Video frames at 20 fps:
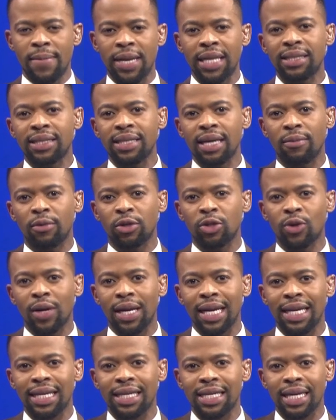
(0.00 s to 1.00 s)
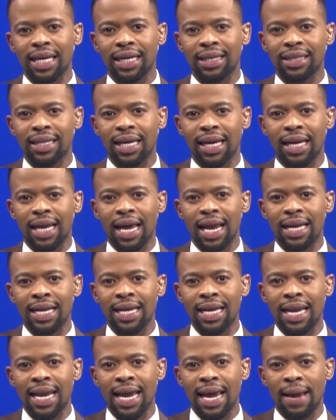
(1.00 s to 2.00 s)
Minister Motsoaledi is in
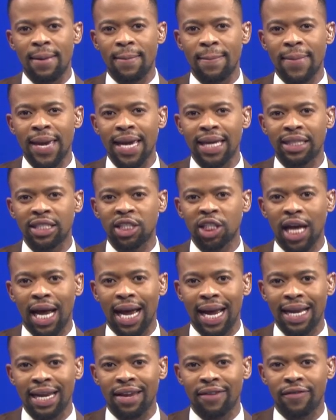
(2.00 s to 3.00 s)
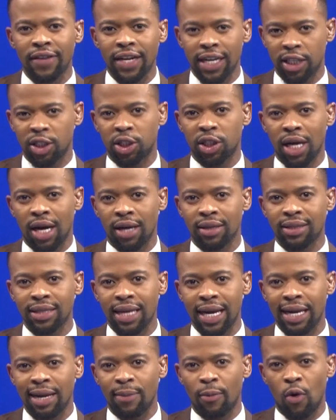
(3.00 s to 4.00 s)
Letebejane village
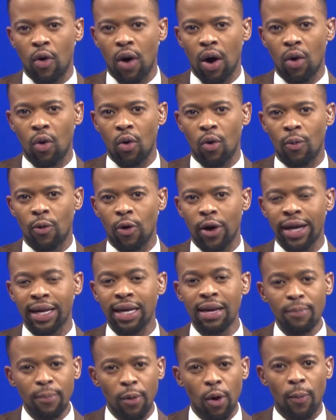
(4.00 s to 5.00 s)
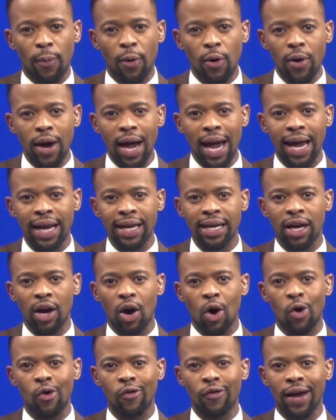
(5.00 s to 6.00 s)
outside Lebowakgomu in Limpopo,
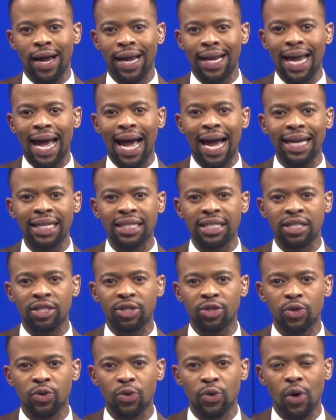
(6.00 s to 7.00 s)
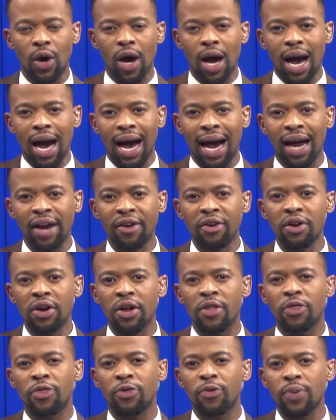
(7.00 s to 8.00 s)
handing over an I D to one
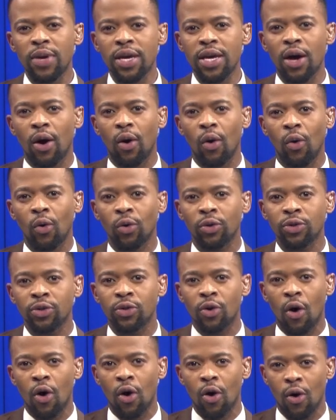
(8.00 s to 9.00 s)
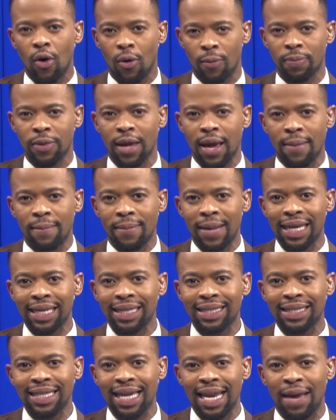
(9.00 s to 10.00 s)
hundred three-year-old gogo
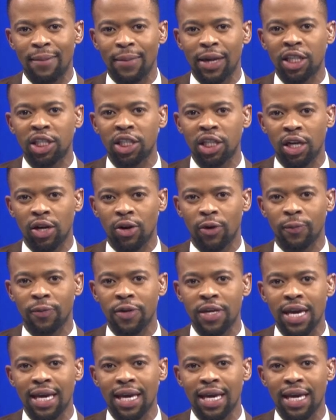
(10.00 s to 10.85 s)
Malesela Mashilo.